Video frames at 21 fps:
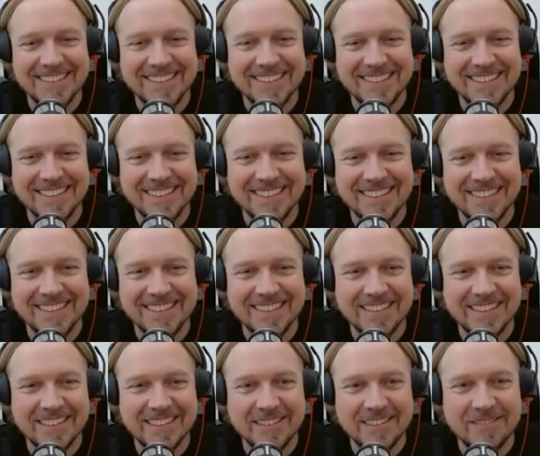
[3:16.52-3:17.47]

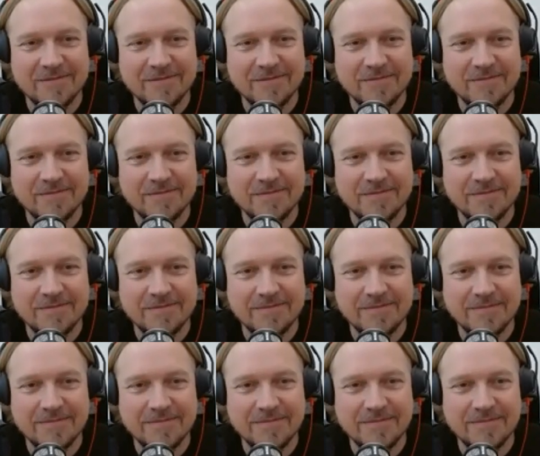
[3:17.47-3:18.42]

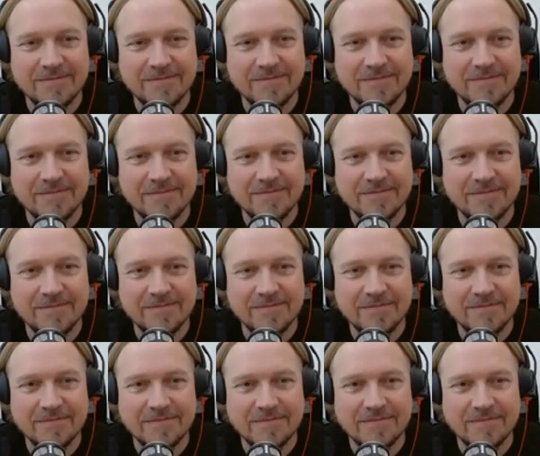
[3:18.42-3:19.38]

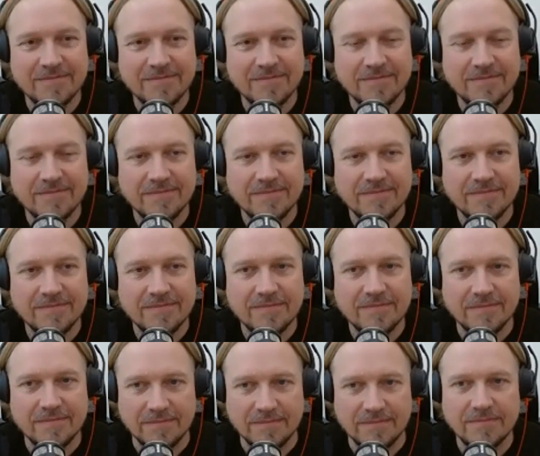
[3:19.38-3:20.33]

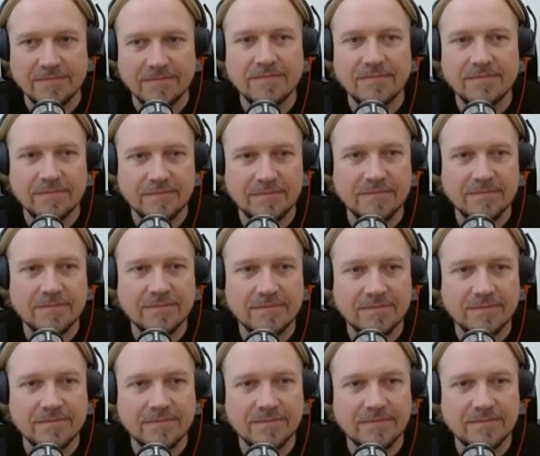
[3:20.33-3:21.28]

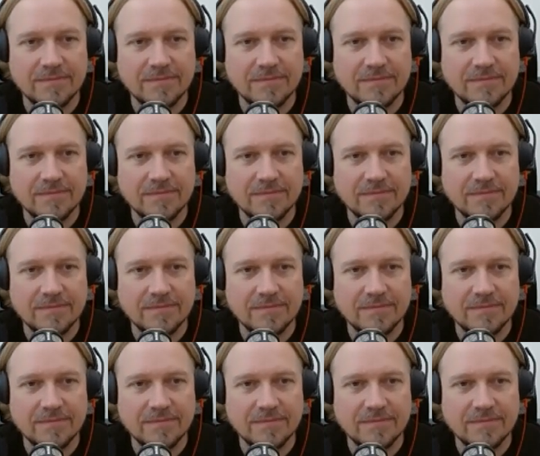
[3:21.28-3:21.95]
(silent)